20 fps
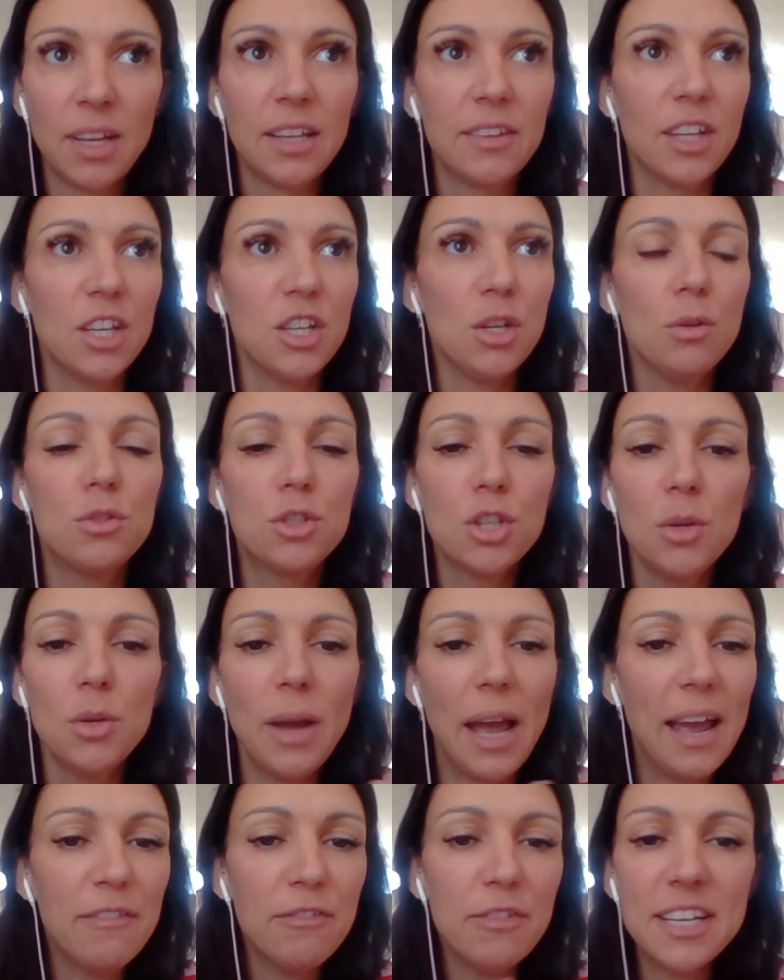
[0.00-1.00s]
that you do
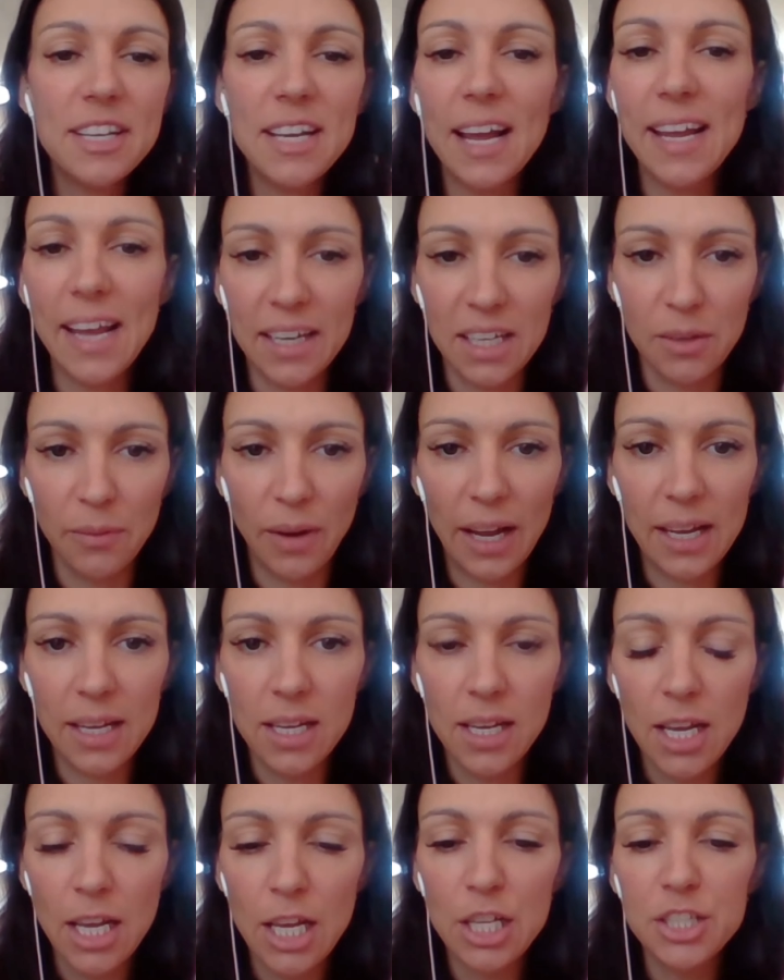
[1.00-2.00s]
every day anyway
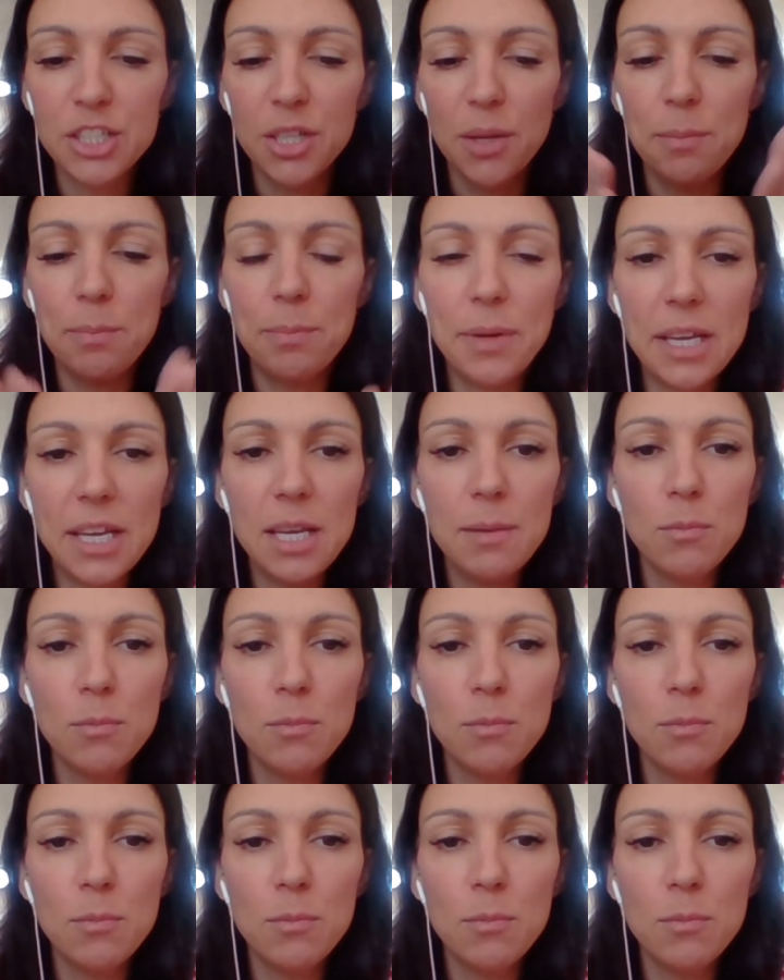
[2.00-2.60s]
to be